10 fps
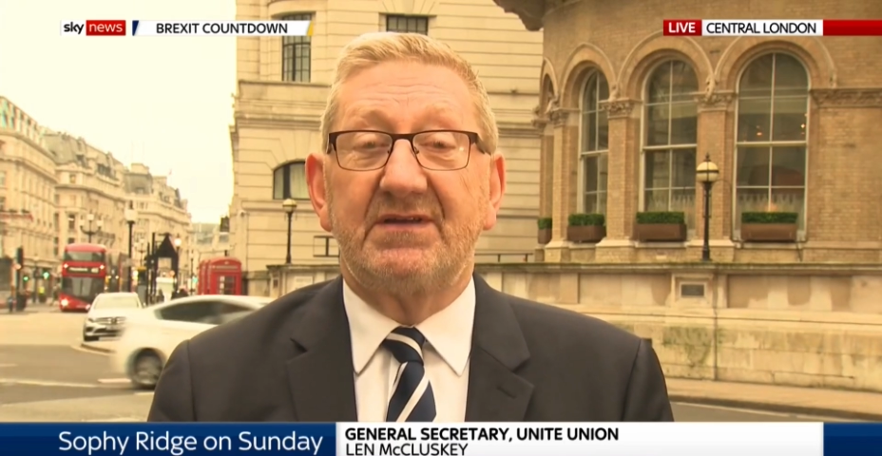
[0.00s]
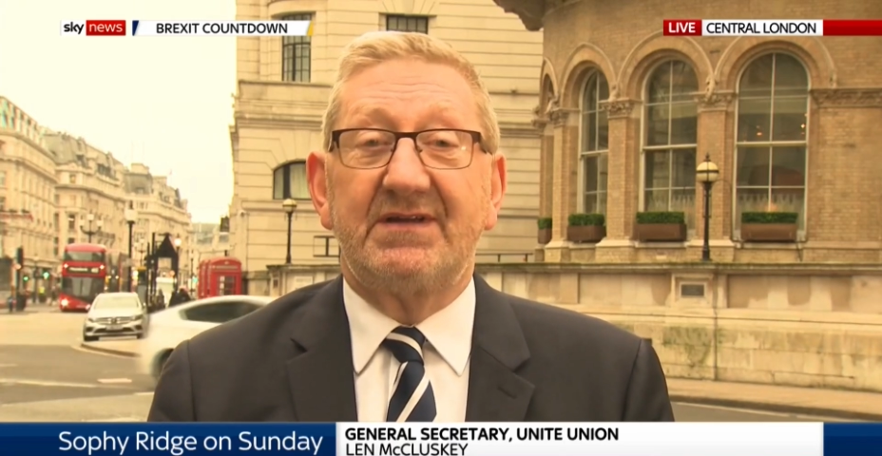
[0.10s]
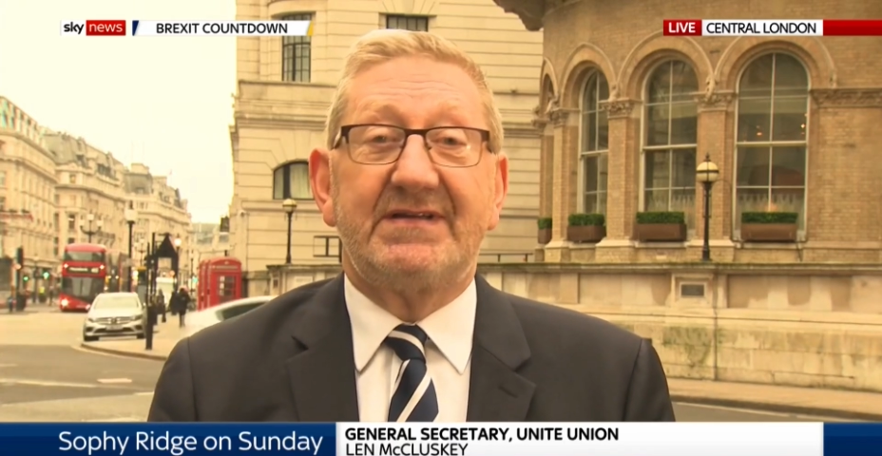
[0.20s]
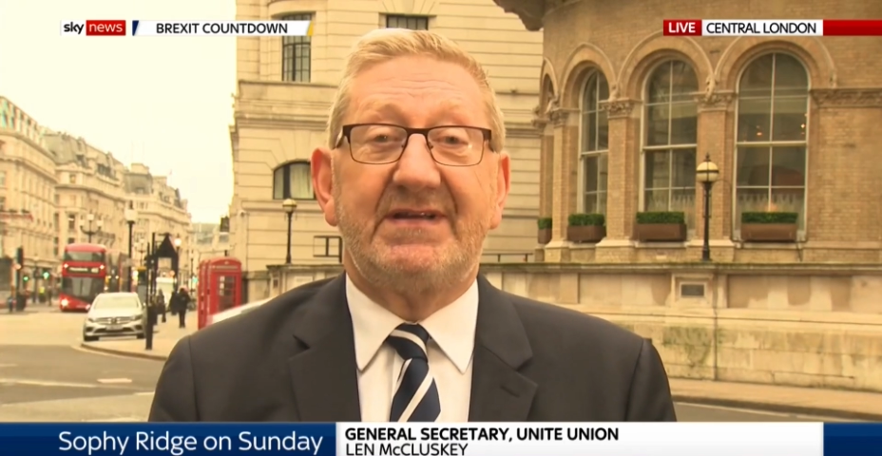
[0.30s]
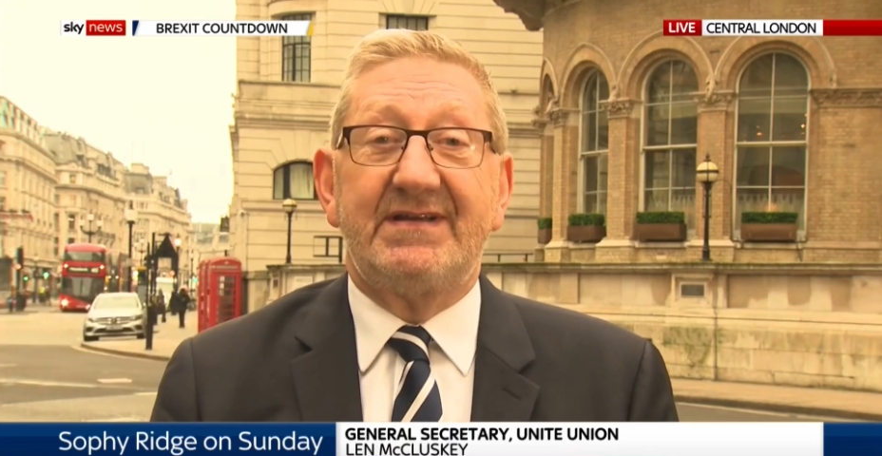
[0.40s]
and
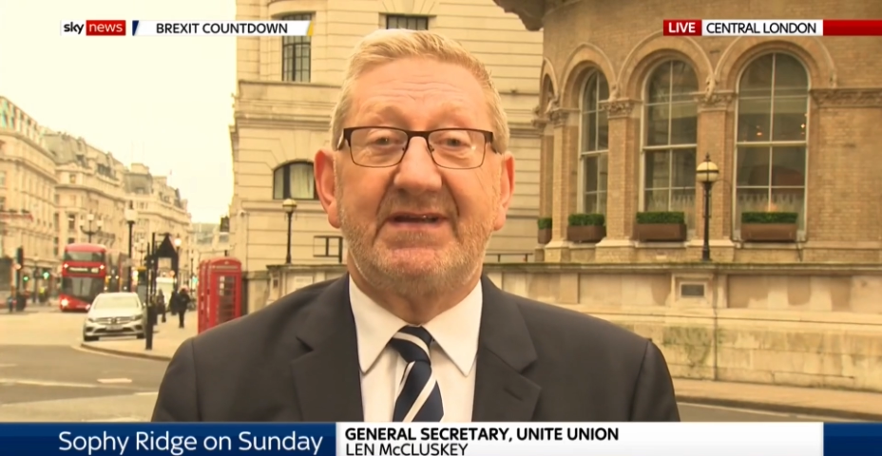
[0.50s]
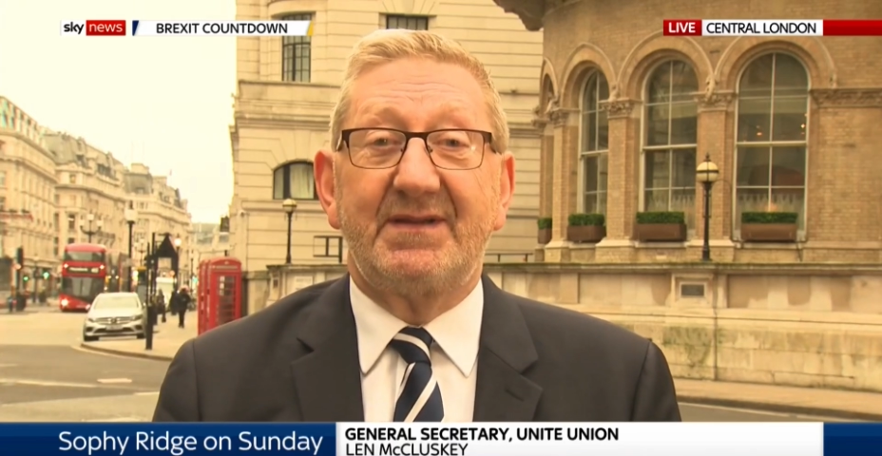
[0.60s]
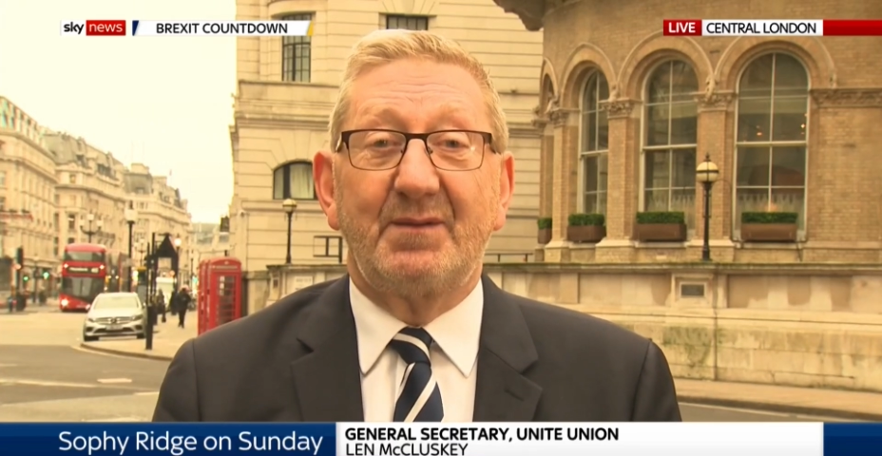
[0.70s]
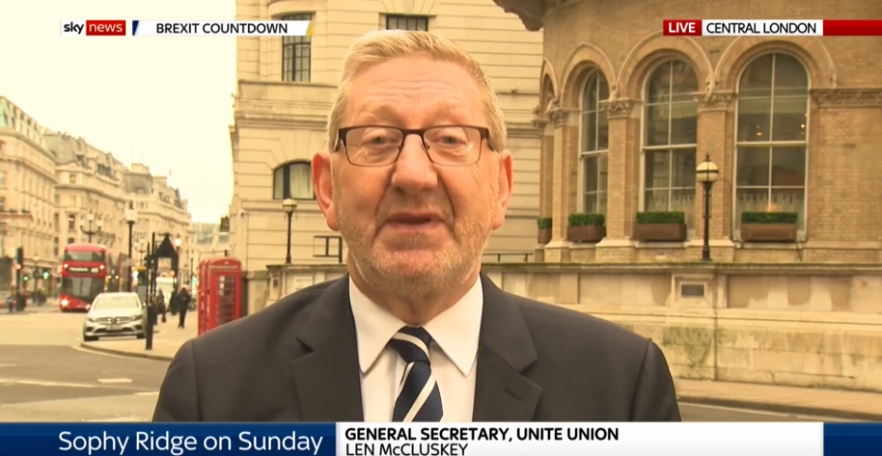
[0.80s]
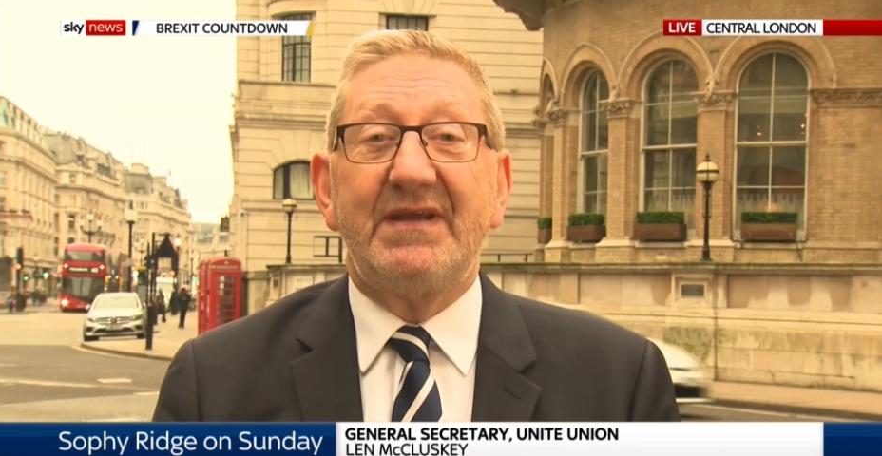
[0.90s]
indeed
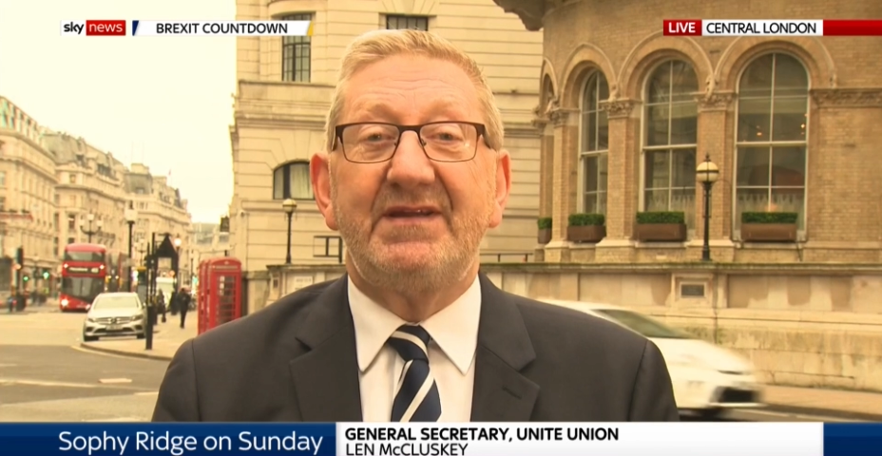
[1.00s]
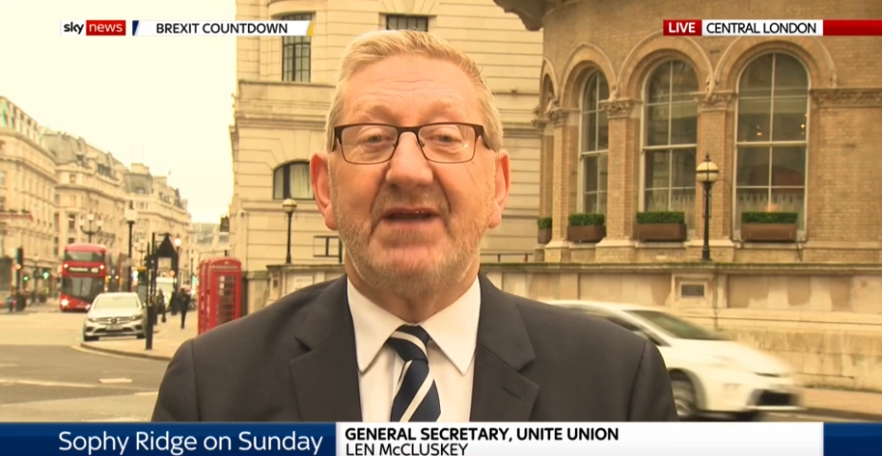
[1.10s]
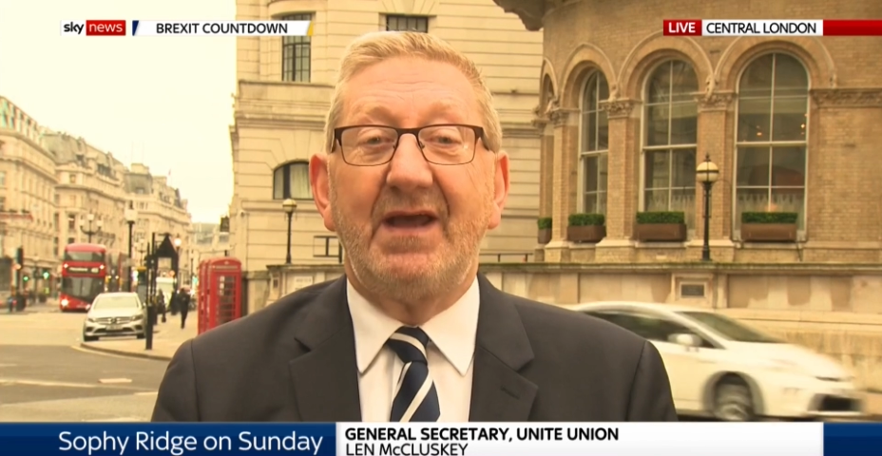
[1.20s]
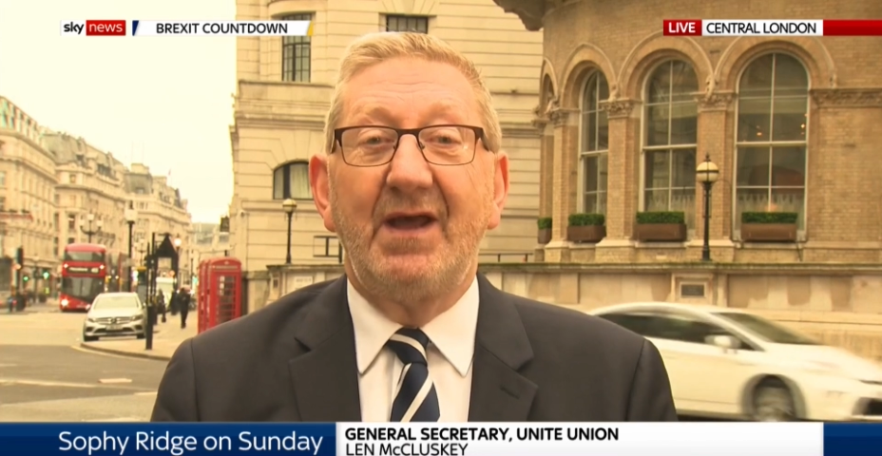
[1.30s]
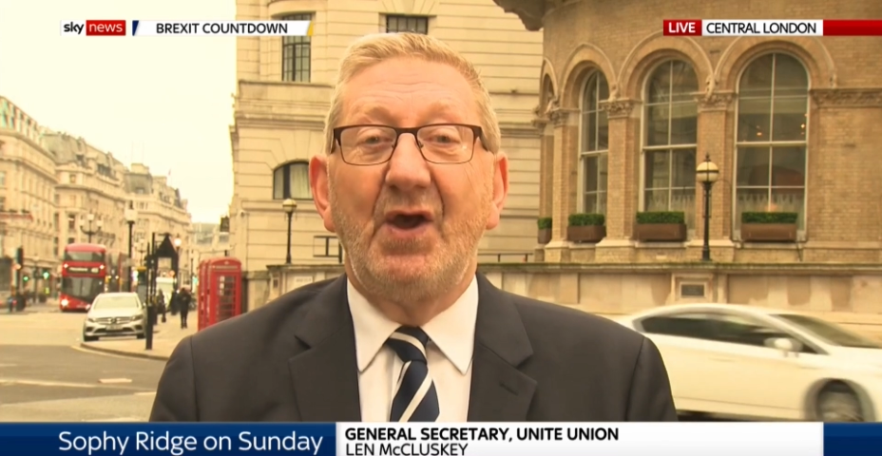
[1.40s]
in the
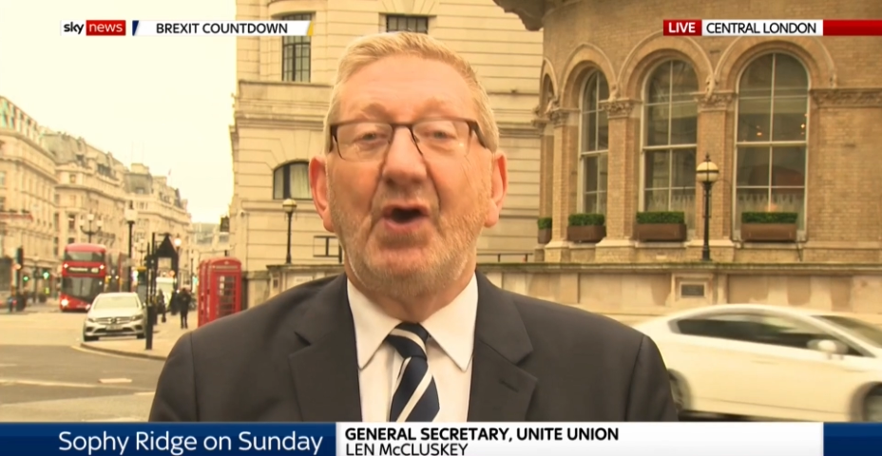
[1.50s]
media